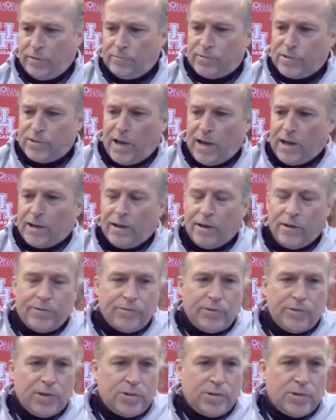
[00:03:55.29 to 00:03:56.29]
Zach
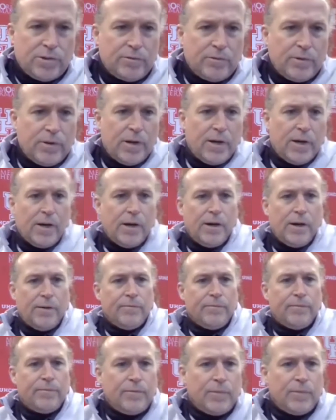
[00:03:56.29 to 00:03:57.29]
Etheridge,
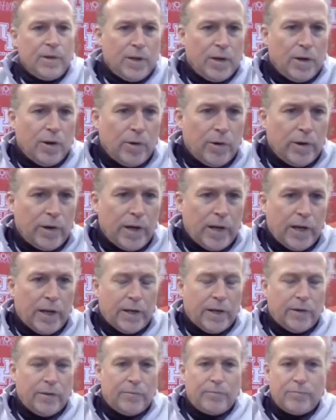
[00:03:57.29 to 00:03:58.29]
you know,
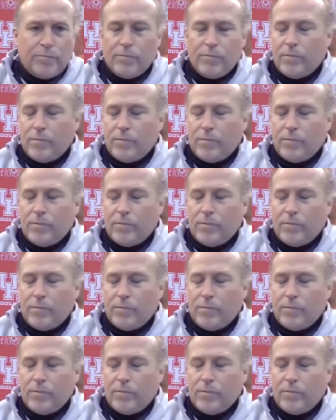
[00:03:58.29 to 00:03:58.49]
and,